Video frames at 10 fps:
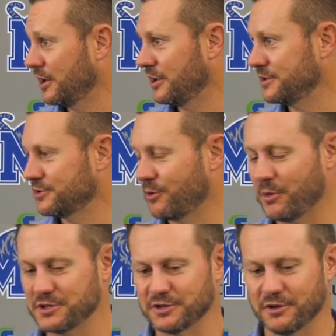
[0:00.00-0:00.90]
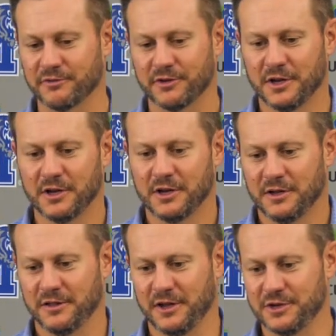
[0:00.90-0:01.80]
And so much of
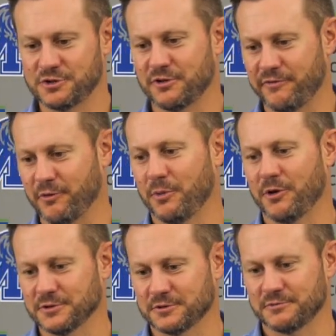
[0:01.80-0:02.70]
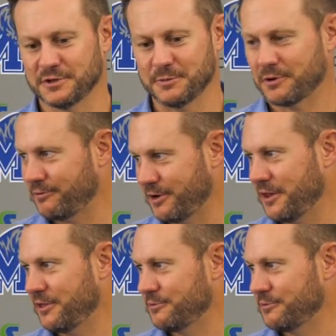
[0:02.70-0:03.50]
the history of football is reciprocal, right?